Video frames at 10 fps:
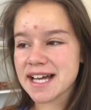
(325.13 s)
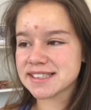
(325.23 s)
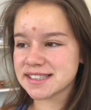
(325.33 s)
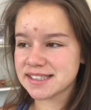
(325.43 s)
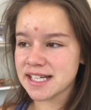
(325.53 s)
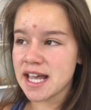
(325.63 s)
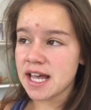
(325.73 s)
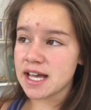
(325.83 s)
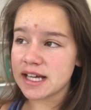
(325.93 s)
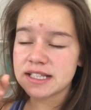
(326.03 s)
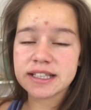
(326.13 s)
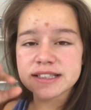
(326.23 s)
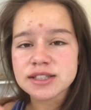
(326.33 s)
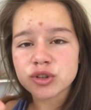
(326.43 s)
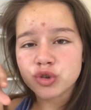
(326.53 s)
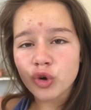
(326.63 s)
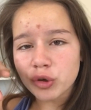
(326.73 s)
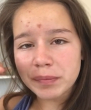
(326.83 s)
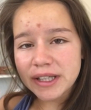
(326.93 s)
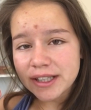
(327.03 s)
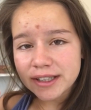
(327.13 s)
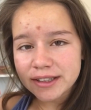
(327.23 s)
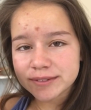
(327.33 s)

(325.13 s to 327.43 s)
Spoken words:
That's a little dorpie.